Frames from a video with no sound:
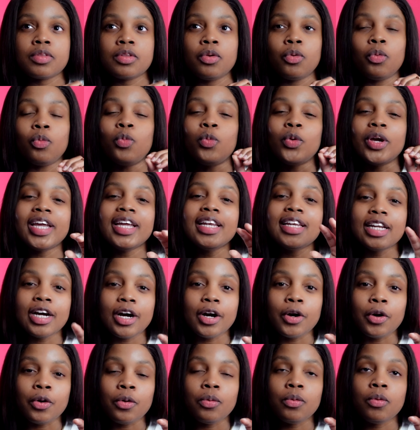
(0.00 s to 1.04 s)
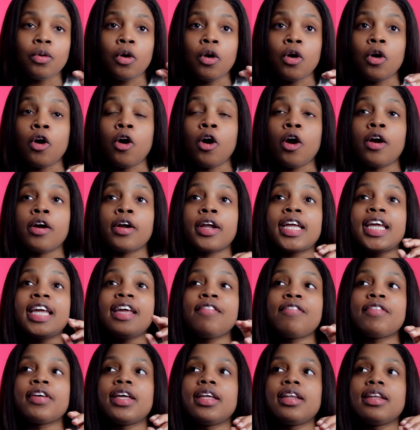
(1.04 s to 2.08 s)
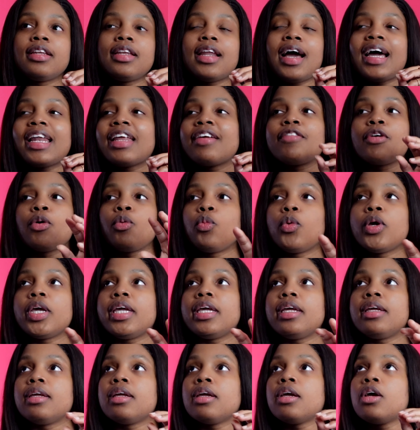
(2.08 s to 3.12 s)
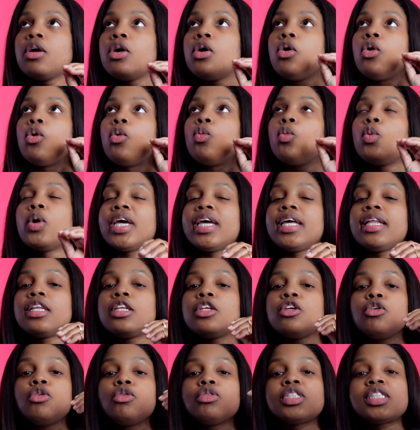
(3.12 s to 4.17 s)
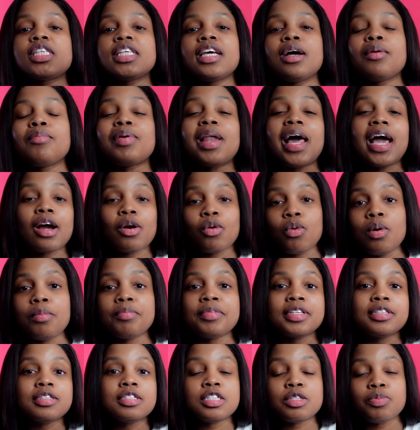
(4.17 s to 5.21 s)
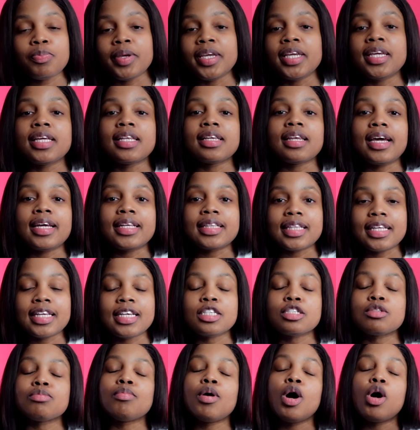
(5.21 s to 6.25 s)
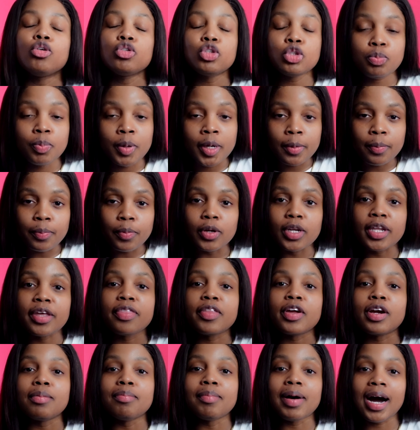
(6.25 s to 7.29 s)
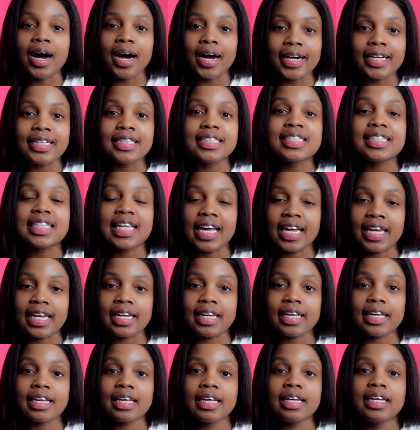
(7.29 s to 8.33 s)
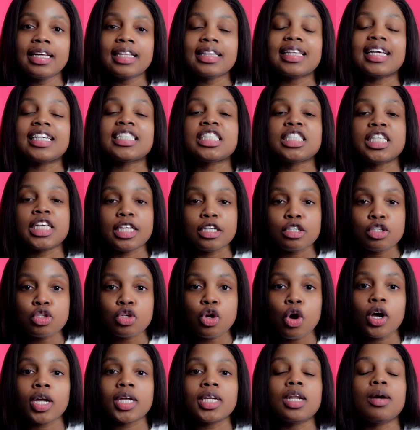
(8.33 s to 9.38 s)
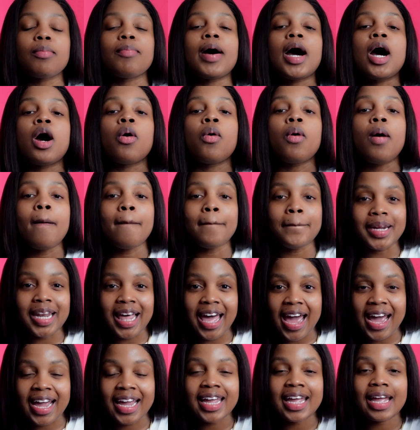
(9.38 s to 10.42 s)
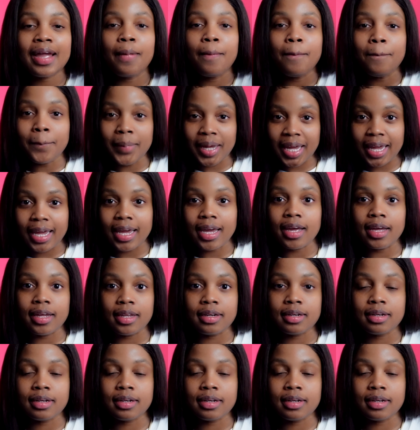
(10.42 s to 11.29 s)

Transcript: we know, or even, not even we, when you see a black woman speaking like this, most people in their minds think that she's talking about black men.